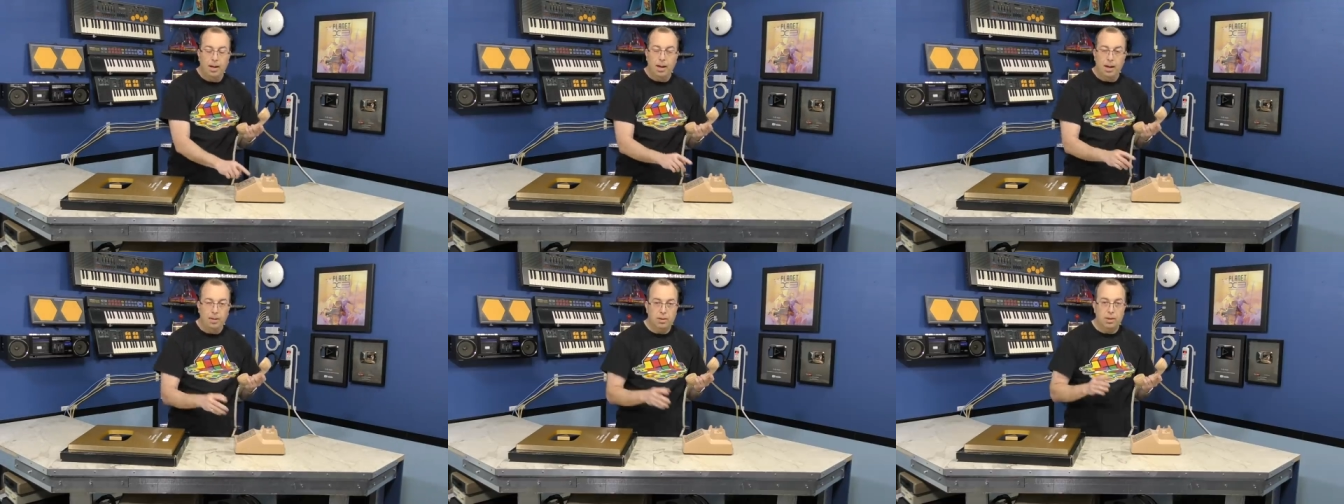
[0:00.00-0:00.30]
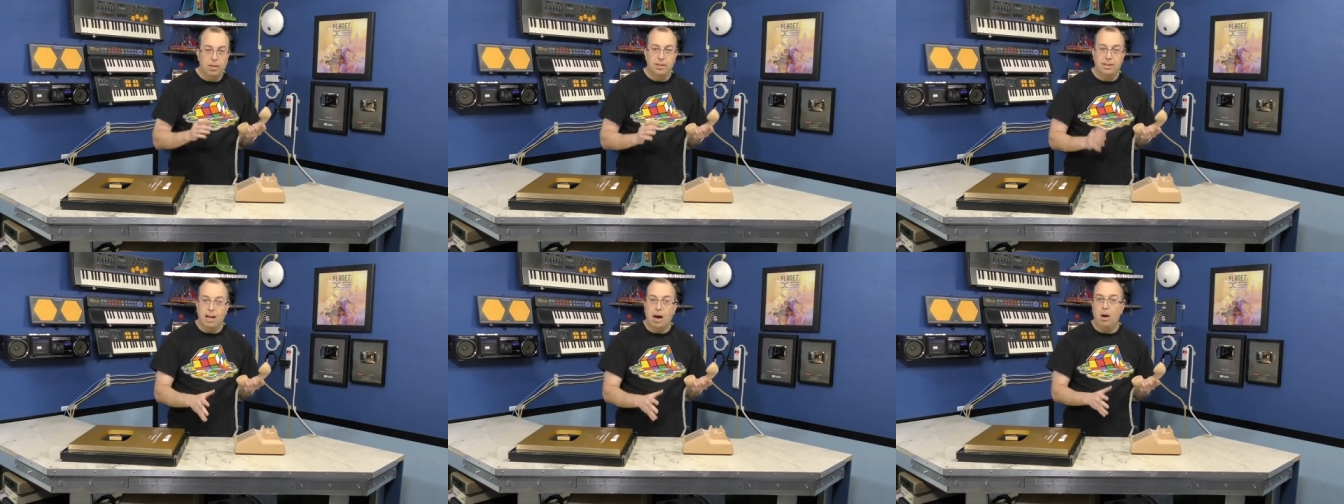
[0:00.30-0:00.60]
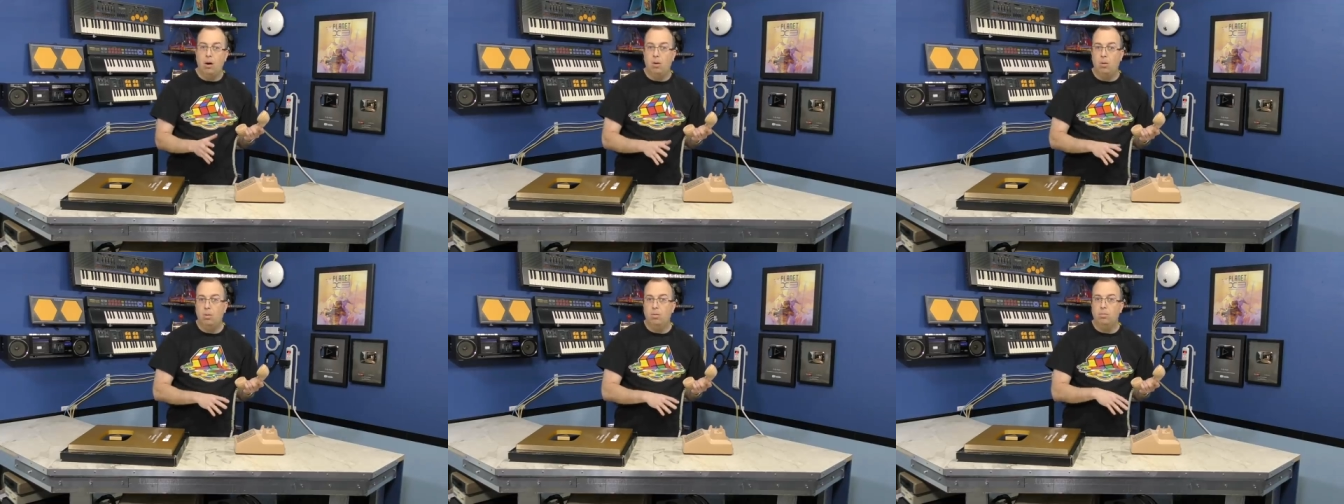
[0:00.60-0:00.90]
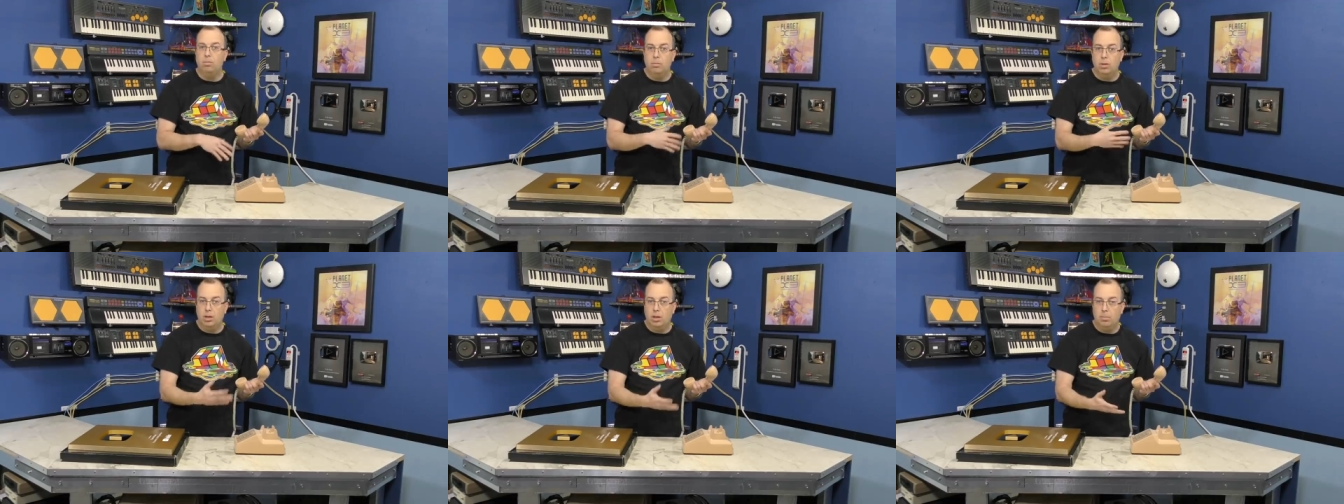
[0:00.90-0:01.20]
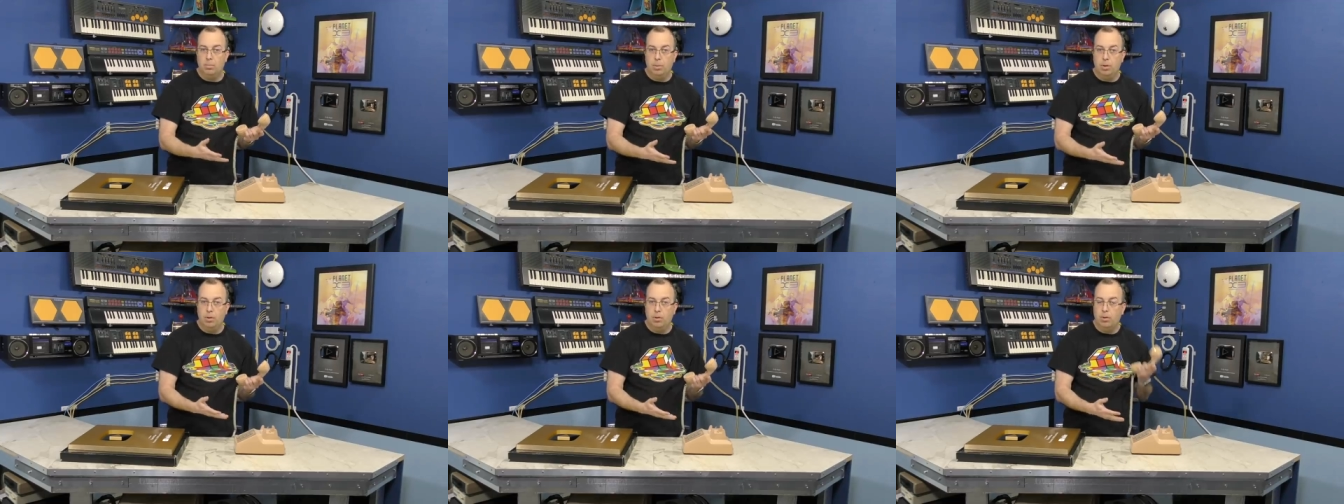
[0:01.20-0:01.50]
and then dial the
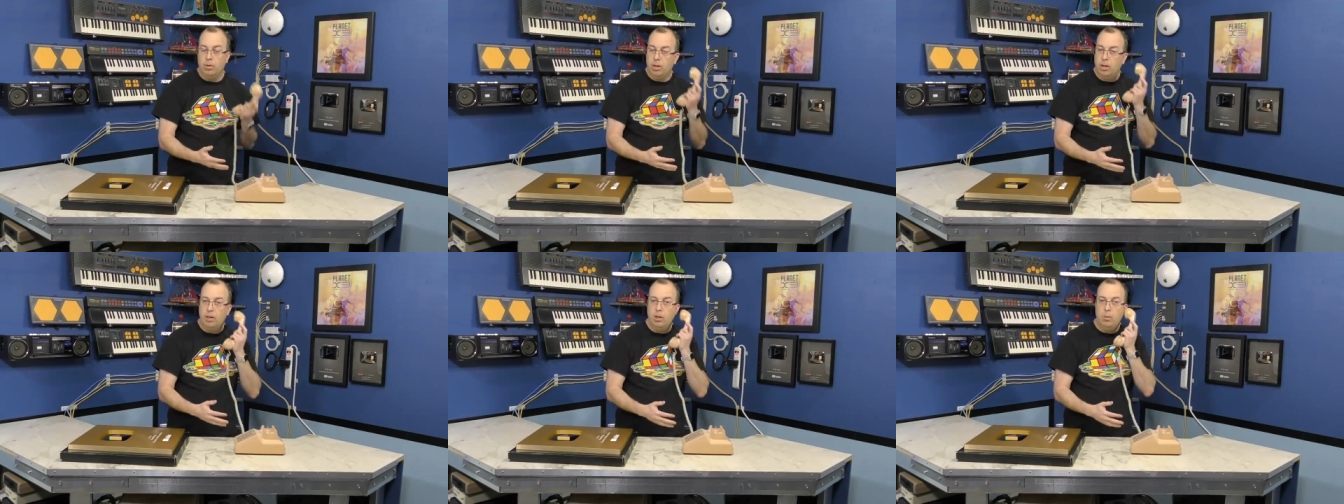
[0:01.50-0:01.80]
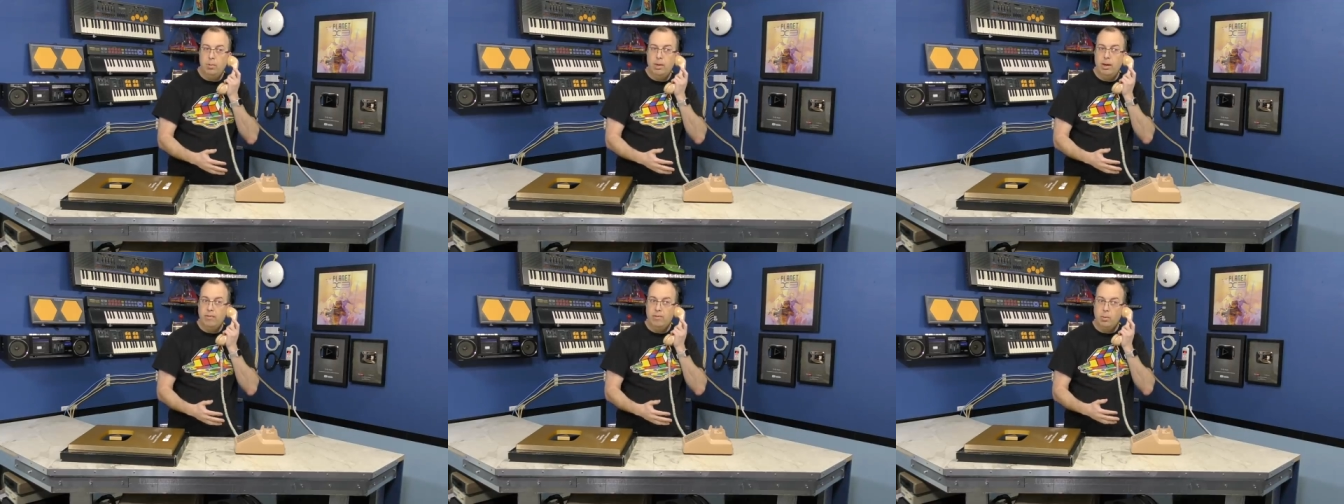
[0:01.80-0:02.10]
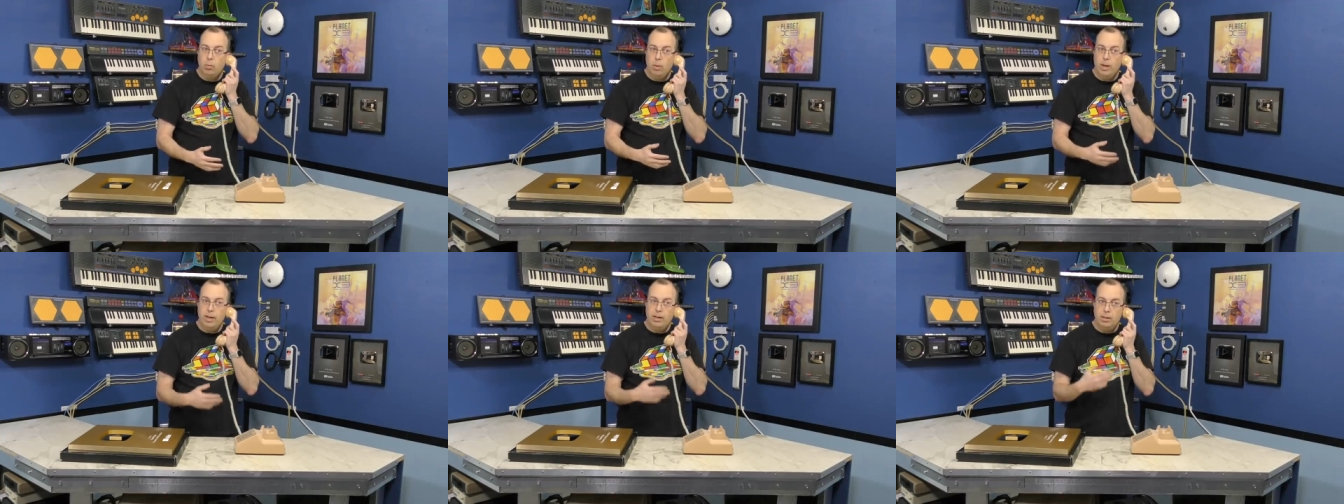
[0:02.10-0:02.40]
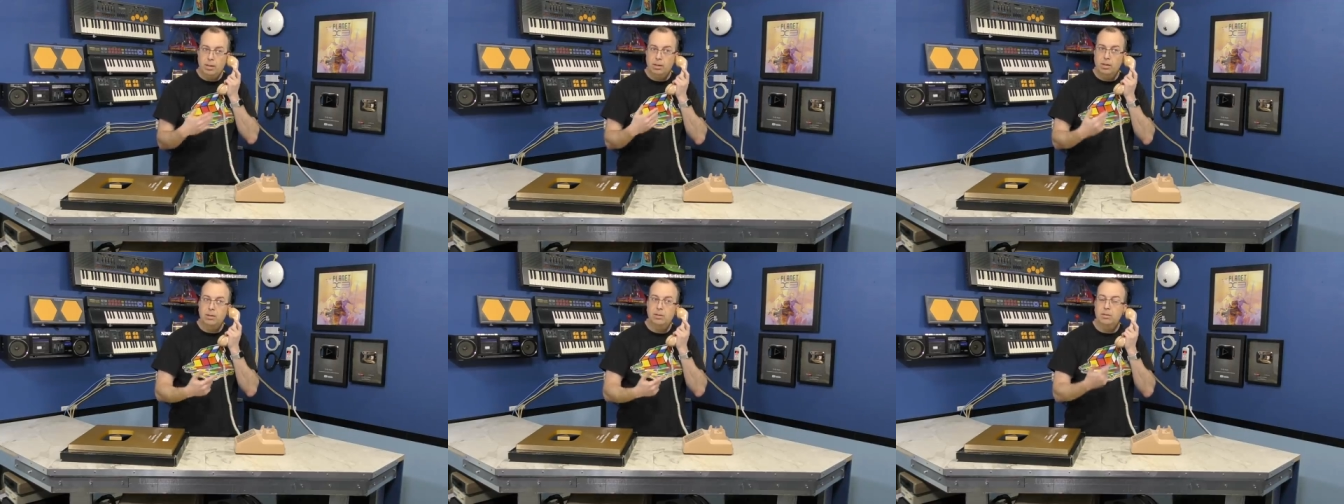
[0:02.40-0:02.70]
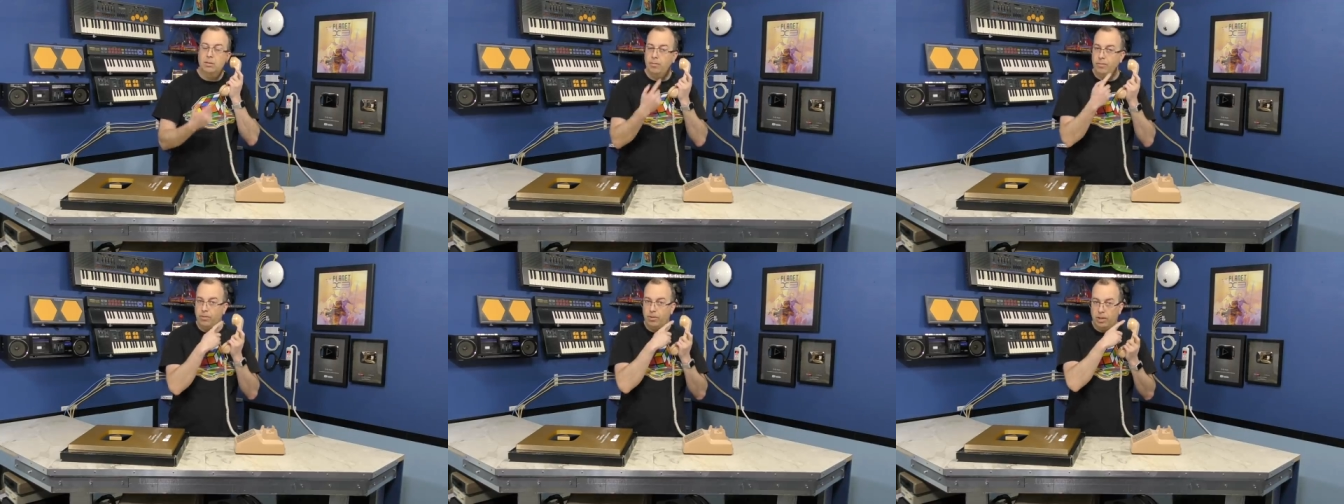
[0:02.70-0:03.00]
computer, and then you would have to wait to
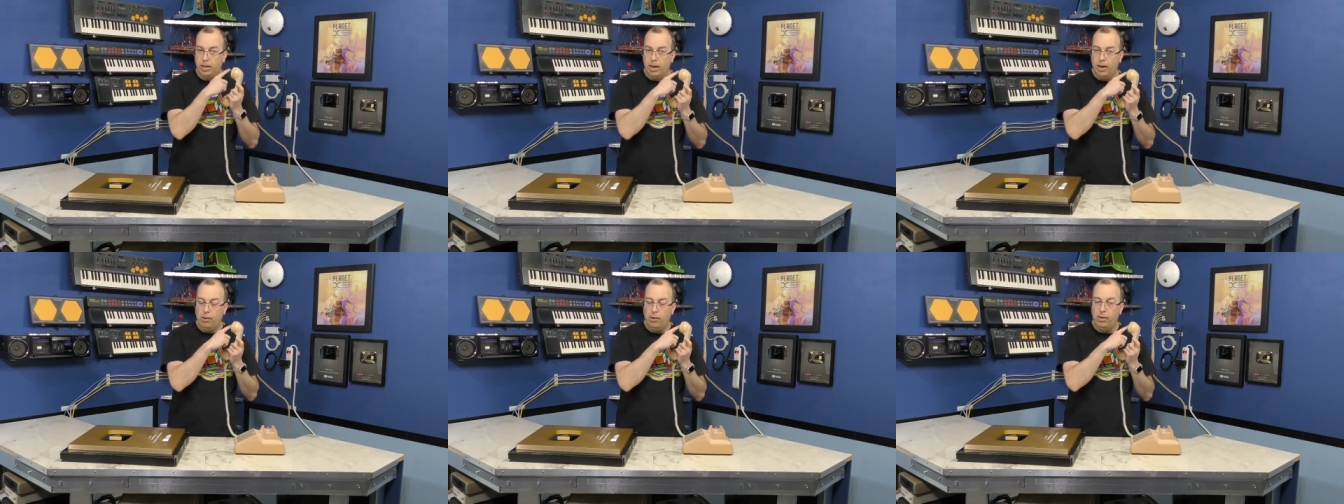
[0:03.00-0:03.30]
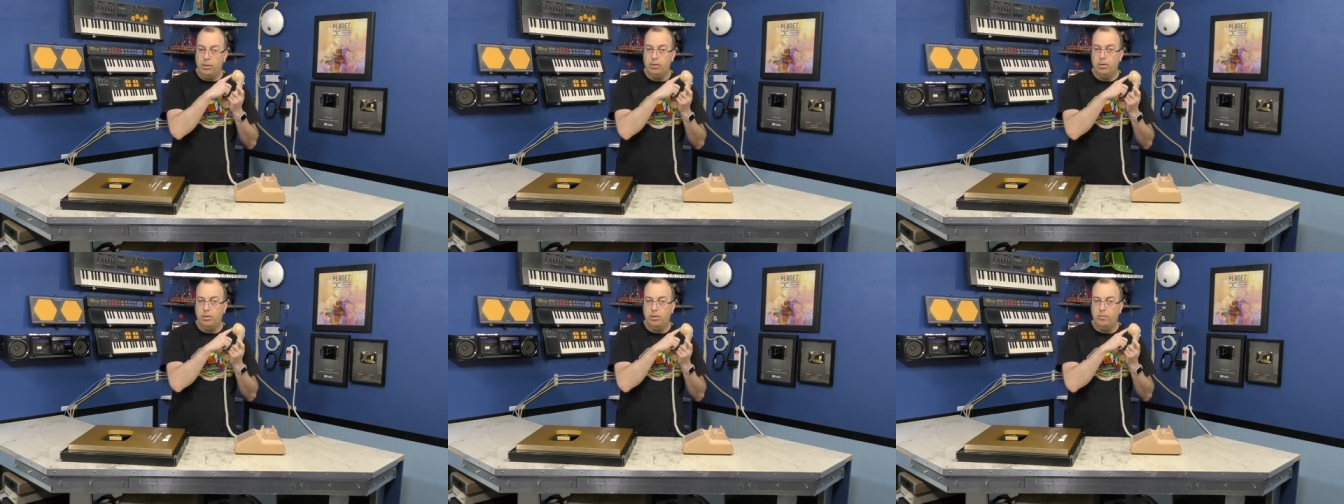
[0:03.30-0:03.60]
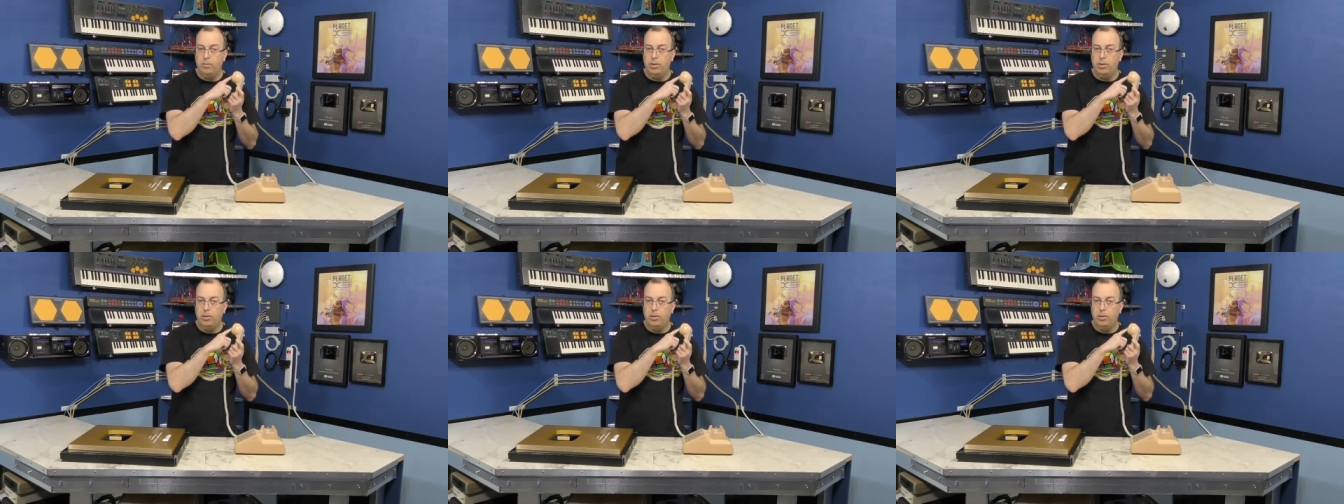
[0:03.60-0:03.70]
listen for the carrier tone